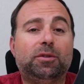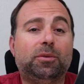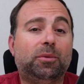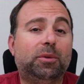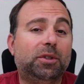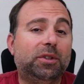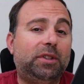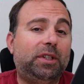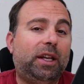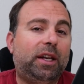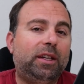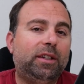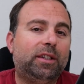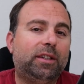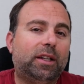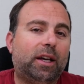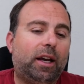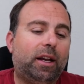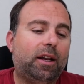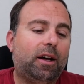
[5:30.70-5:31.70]
is it worth getting
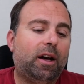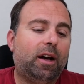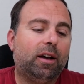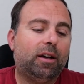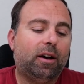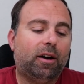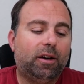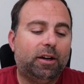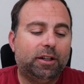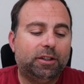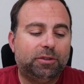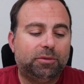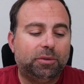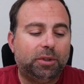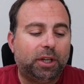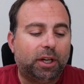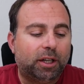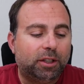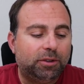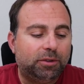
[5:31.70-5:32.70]
the Nighthawk
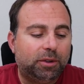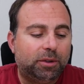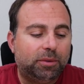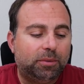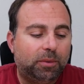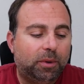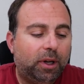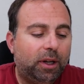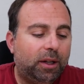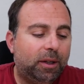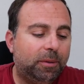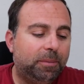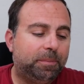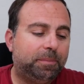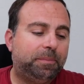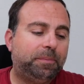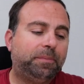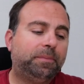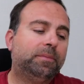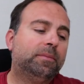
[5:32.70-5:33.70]
RS300? Well,
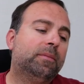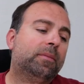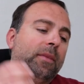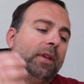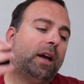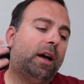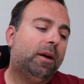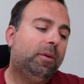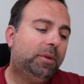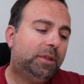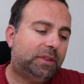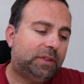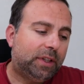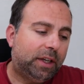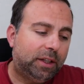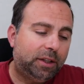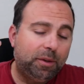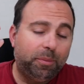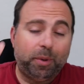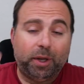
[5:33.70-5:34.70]
I would
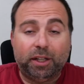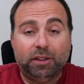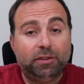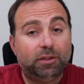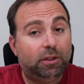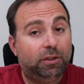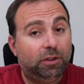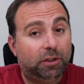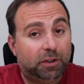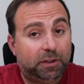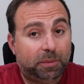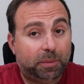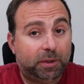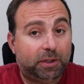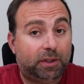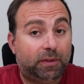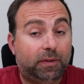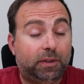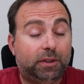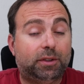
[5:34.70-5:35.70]
say it depends on your
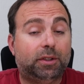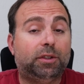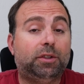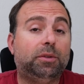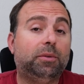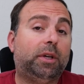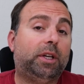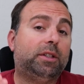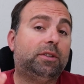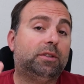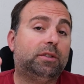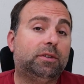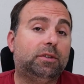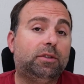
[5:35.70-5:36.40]
specific situation.